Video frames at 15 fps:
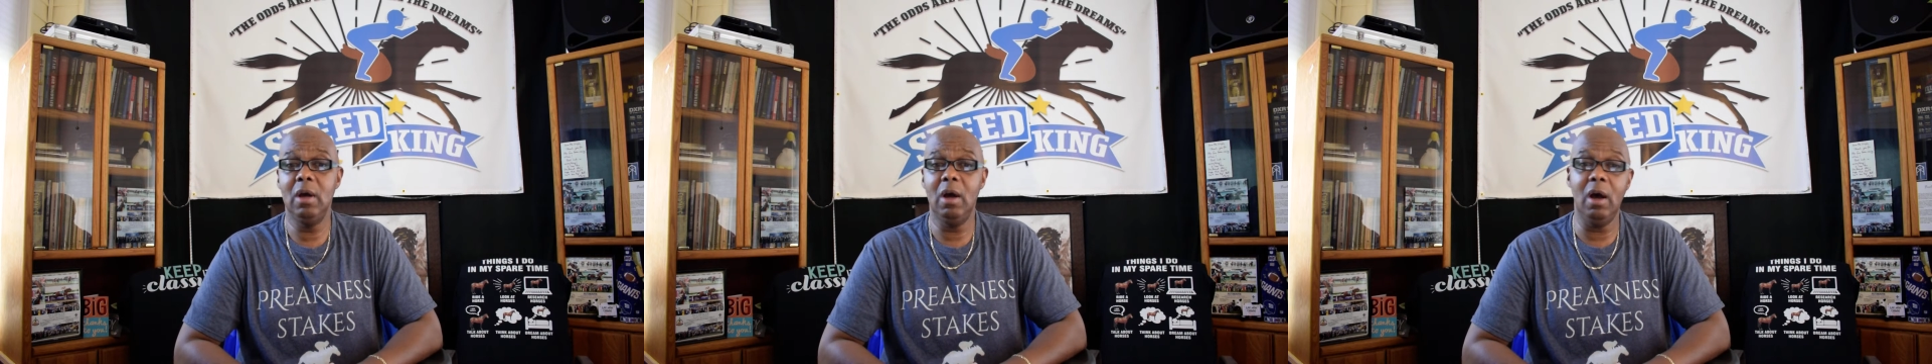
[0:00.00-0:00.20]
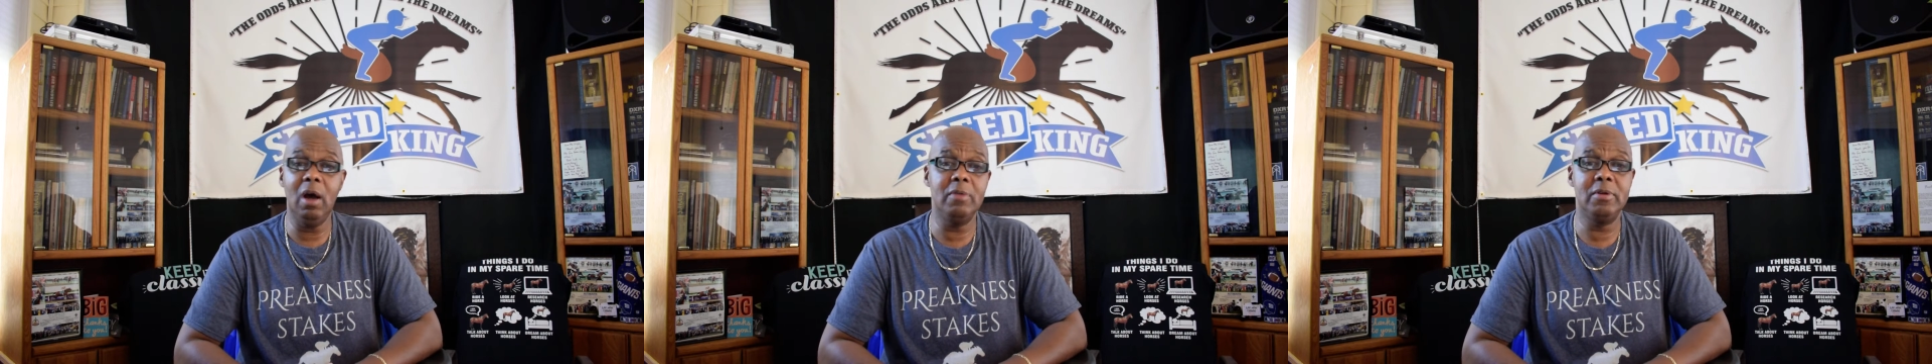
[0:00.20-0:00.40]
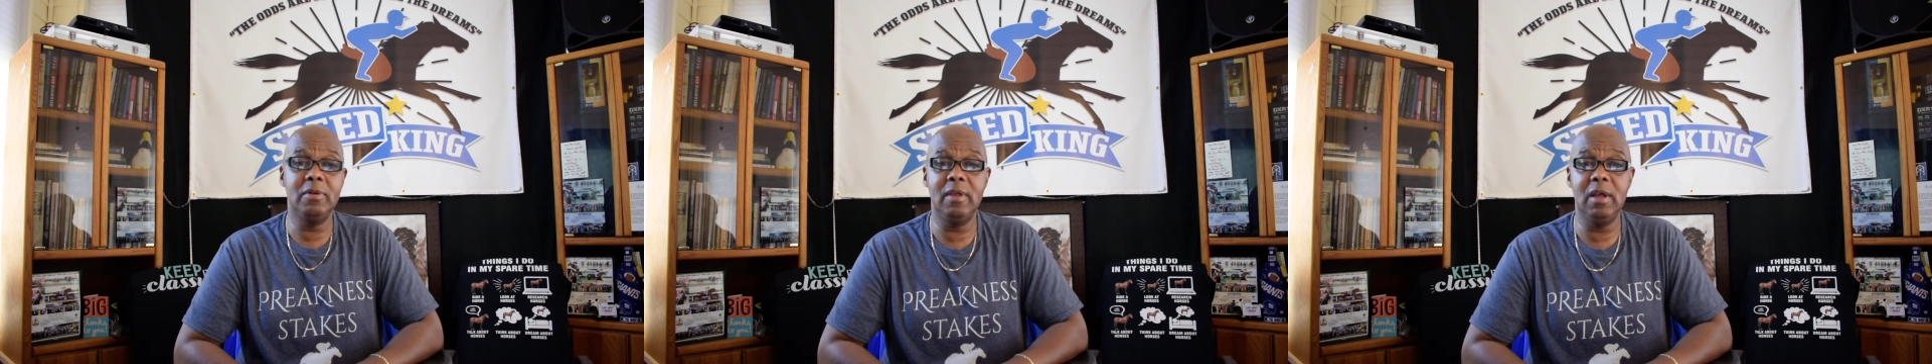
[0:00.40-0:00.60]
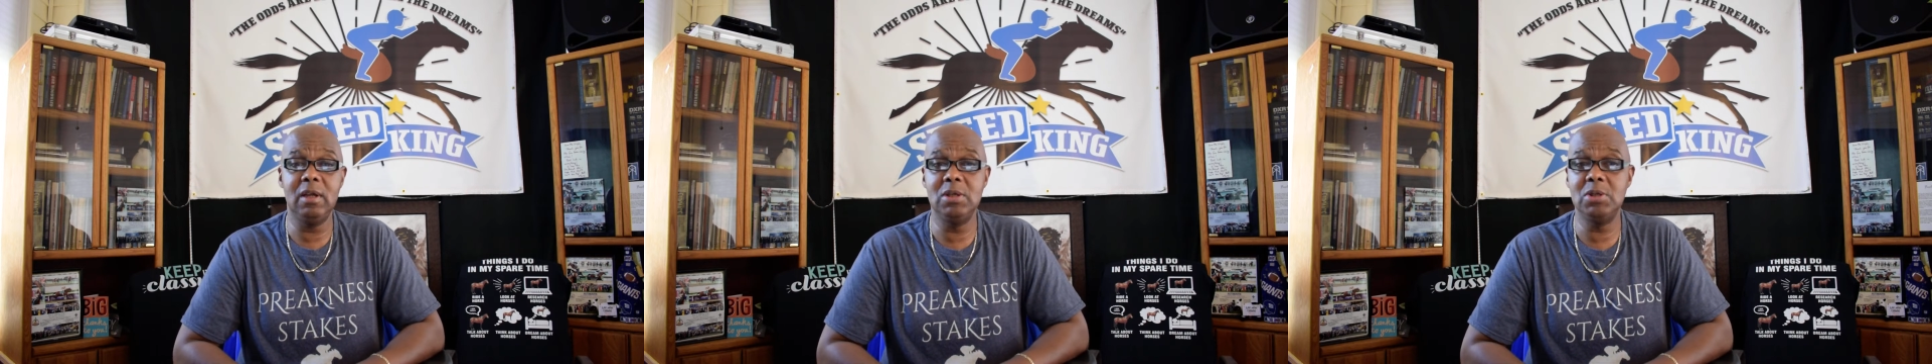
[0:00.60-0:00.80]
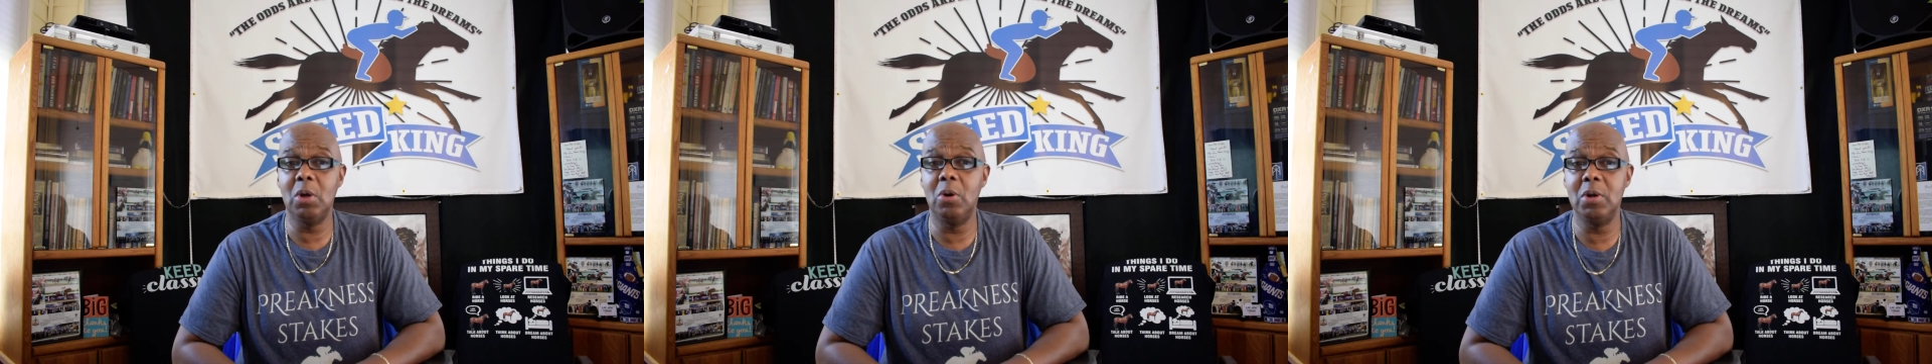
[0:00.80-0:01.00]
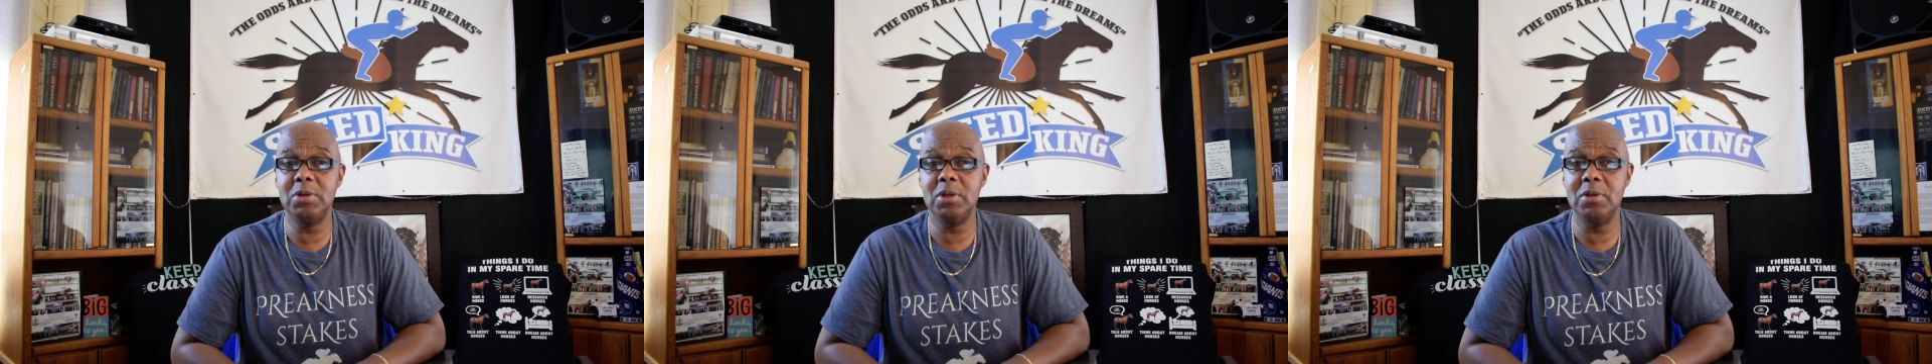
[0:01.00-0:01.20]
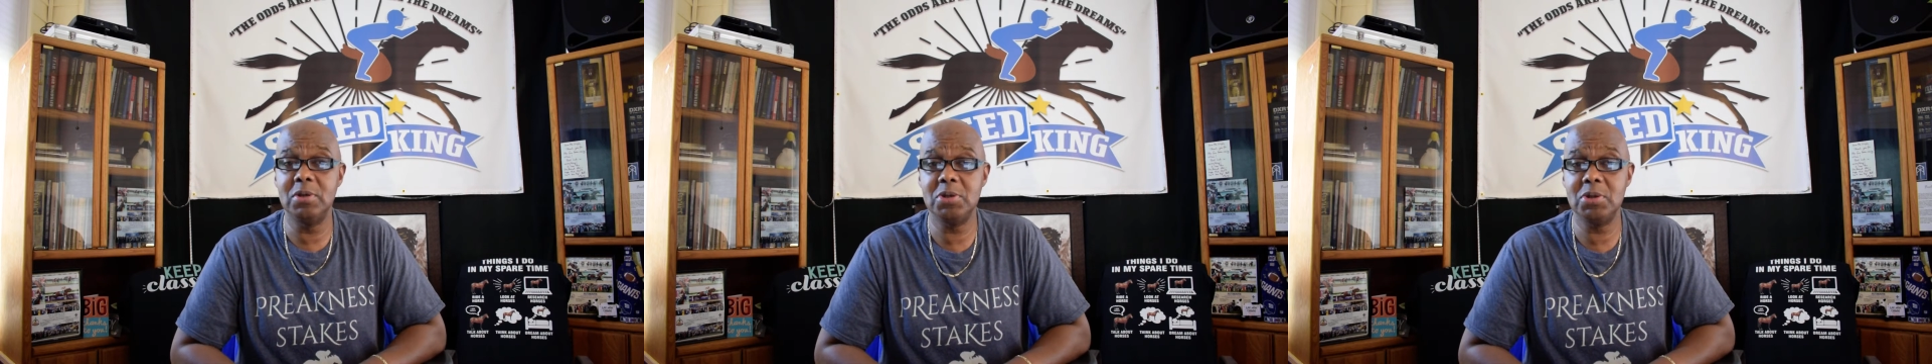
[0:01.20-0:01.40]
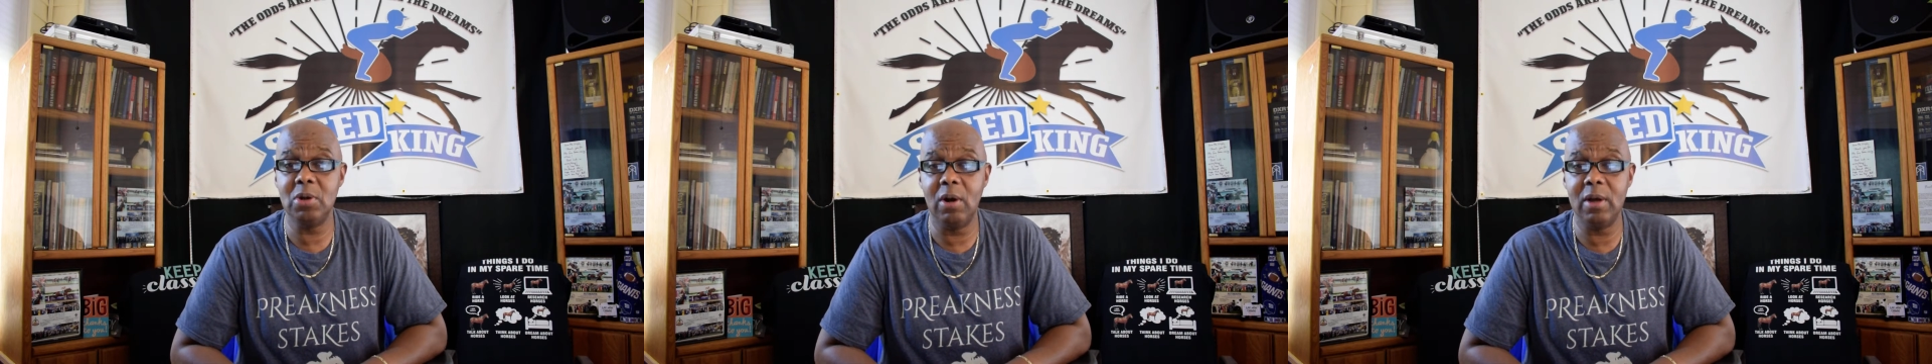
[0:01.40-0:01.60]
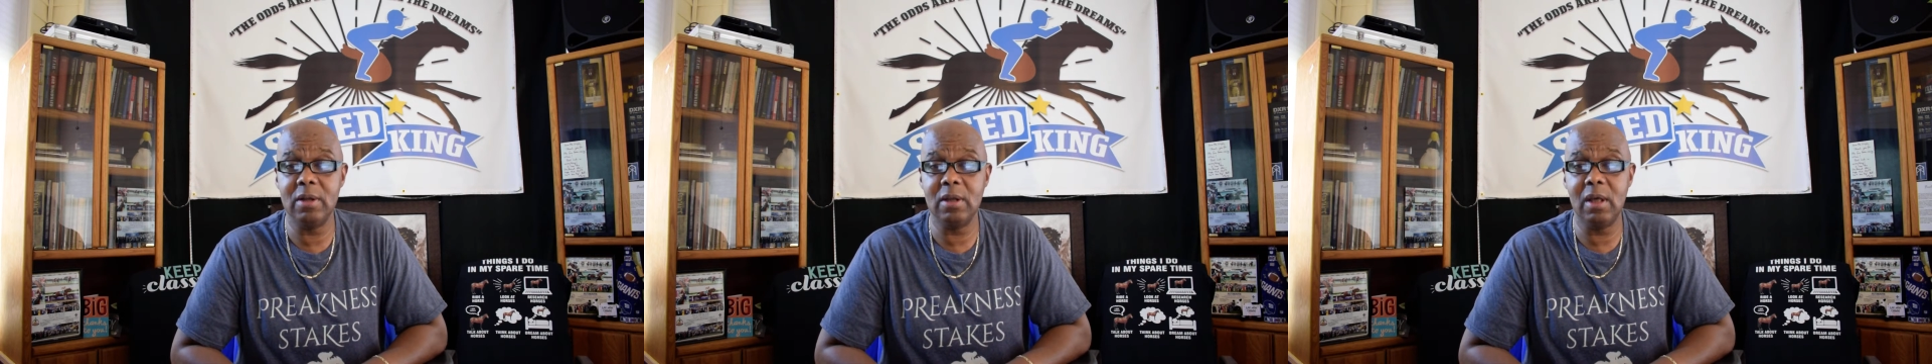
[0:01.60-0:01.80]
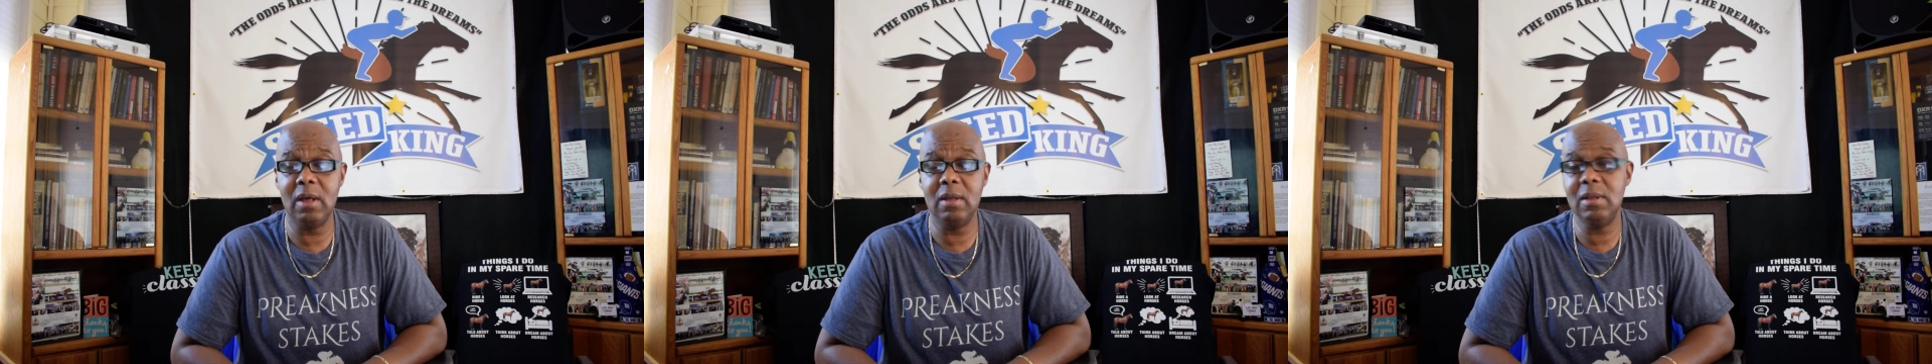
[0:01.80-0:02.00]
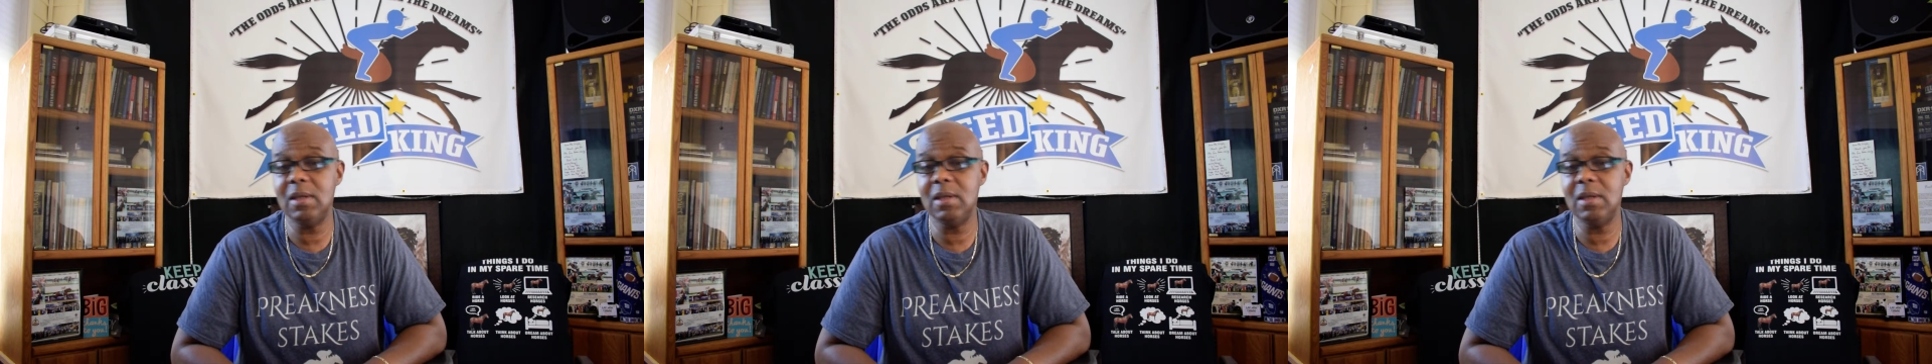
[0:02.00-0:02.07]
other than he's going to the starting gate.